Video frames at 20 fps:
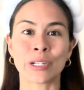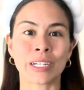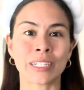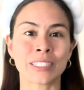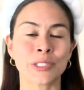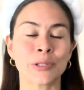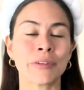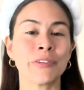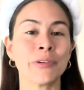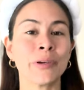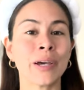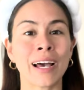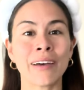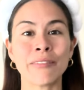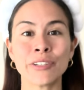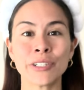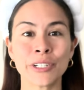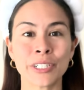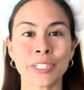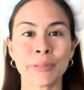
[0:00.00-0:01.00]
So if you
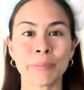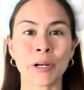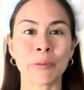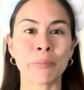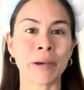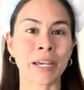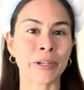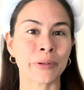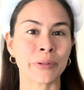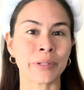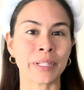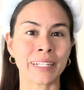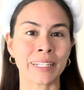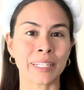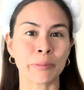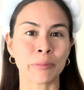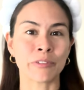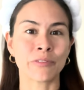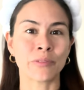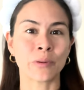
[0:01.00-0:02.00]
haven't heard about
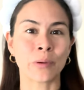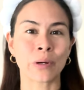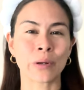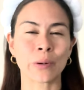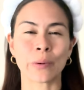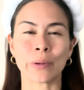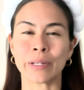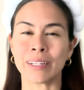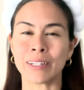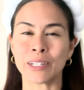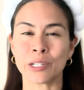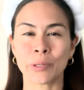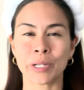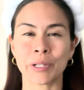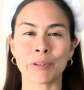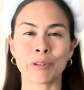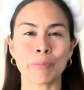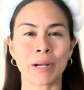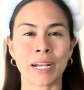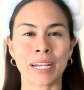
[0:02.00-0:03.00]
microneedling before or need a
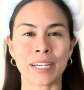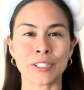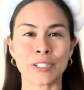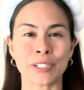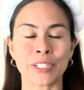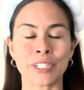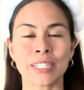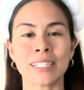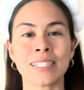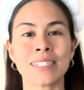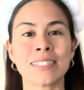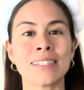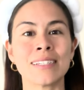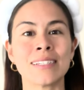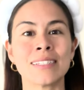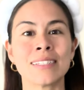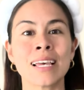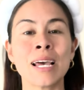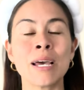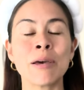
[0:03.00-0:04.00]
quick reminder, this
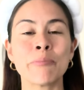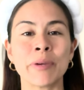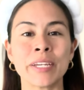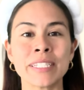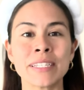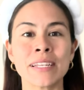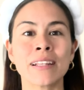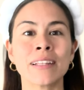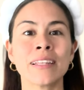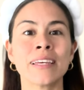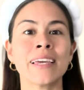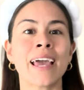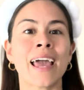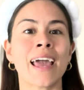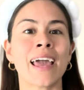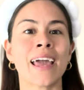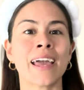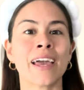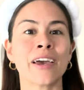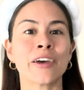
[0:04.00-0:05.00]
is basically
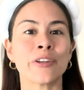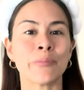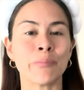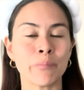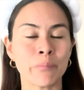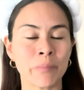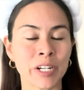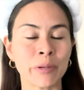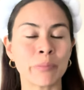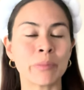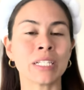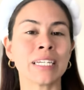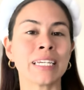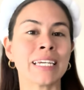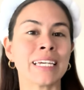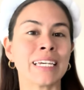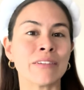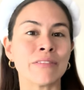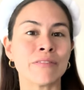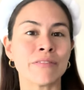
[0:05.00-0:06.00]
a
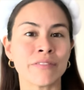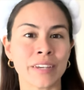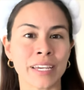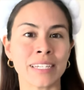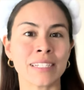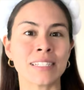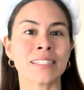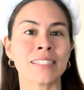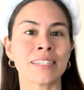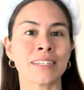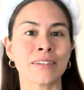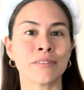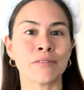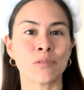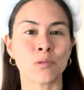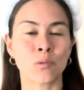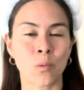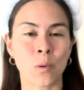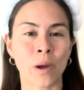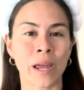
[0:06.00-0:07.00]
minimally invasive
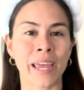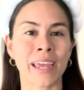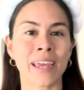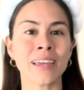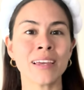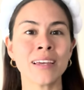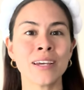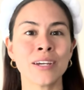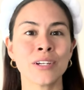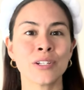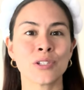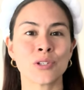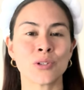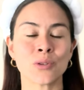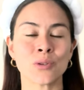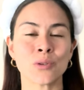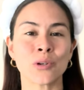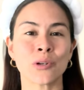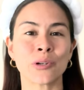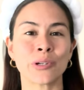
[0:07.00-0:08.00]
way
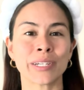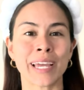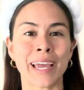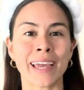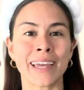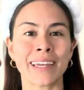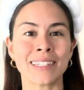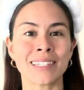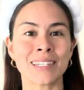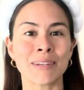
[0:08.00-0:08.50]
to create